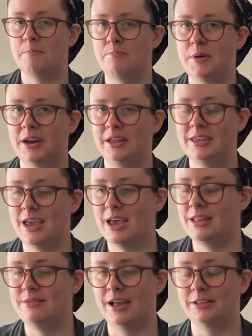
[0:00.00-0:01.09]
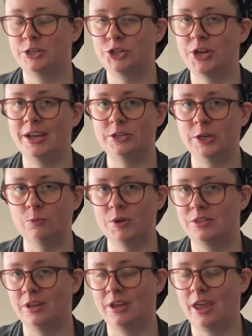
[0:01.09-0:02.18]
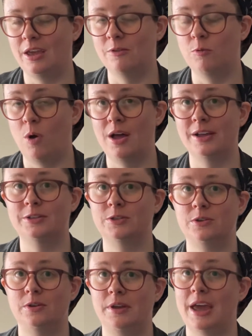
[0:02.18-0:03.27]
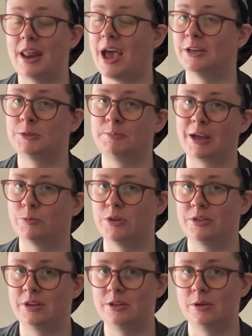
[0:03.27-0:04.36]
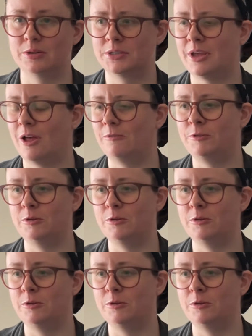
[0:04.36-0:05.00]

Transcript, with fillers: But again, that's changing with the King of Wands an aspect within yourself.